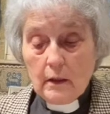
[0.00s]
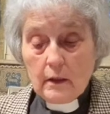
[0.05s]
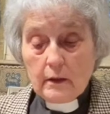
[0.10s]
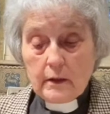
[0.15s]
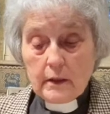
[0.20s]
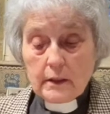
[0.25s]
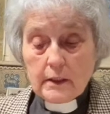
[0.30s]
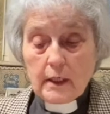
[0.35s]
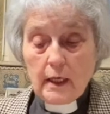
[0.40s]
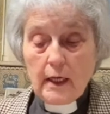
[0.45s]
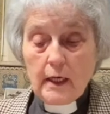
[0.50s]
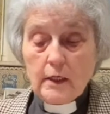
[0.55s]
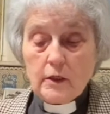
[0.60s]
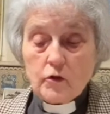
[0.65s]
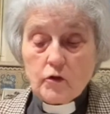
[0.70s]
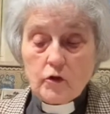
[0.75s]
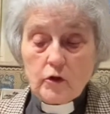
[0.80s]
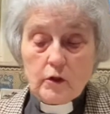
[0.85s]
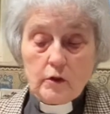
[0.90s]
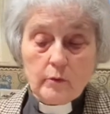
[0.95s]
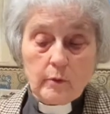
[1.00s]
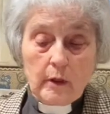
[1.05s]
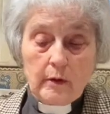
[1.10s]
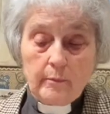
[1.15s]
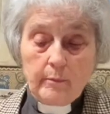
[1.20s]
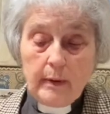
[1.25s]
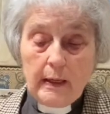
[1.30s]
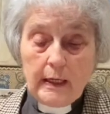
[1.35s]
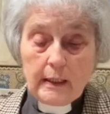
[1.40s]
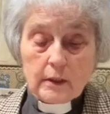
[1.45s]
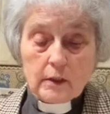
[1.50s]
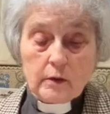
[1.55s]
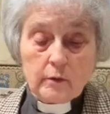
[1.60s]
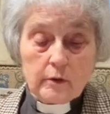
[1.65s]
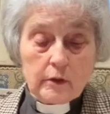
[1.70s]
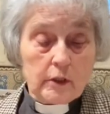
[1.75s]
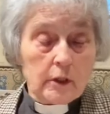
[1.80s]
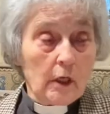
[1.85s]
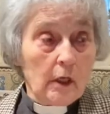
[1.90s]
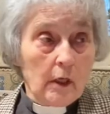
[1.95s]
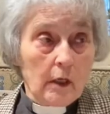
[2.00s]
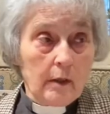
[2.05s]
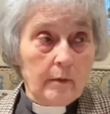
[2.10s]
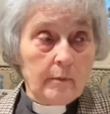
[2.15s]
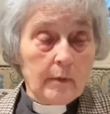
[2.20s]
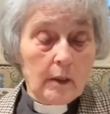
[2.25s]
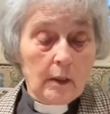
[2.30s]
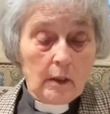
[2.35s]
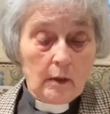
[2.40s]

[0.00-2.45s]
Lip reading: This hatred went back to a time